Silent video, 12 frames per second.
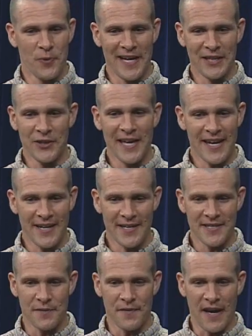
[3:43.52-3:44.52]
the way I look at it
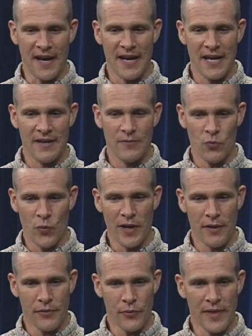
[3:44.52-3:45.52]
is if I
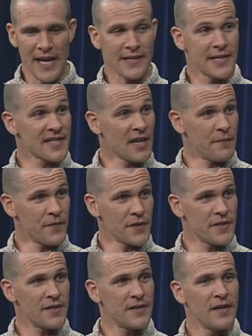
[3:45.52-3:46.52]
went through that
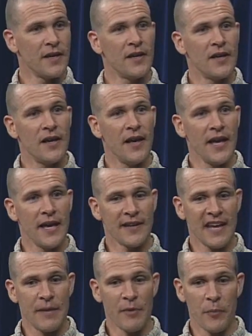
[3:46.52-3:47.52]
discomfort
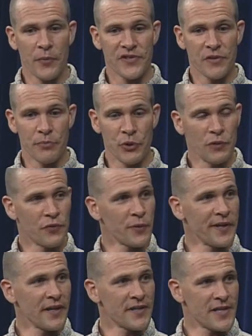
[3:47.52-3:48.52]
and came up with some beautiful
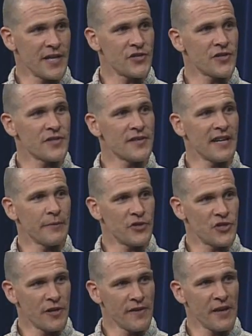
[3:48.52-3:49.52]
realizations, that I
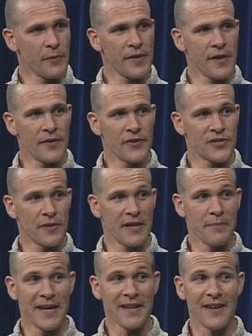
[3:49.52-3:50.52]
would share that with others so
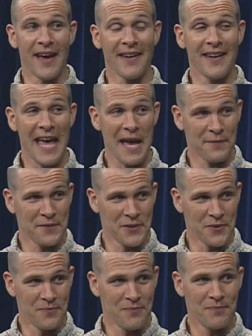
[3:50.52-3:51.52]
they may not have
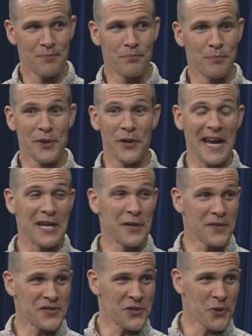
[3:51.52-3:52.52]
to put their hand
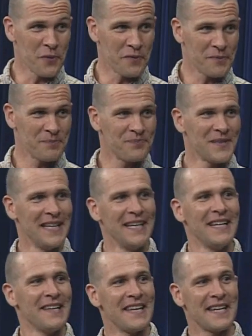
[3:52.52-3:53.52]
on the stove.
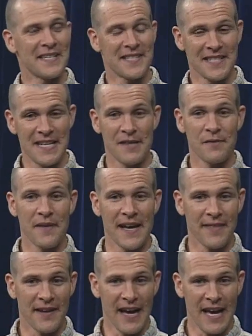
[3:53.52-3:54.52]
Mm-hmm. They could see the
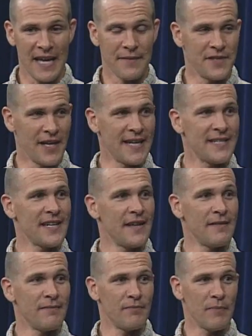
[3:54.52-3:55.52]
fact that I have done it,
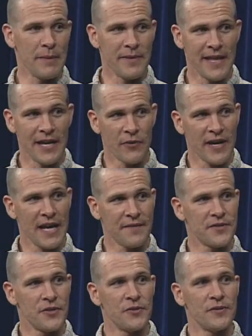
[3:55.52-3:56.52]
and maybe they don't
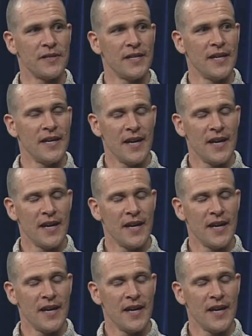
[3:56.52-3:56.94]
have to.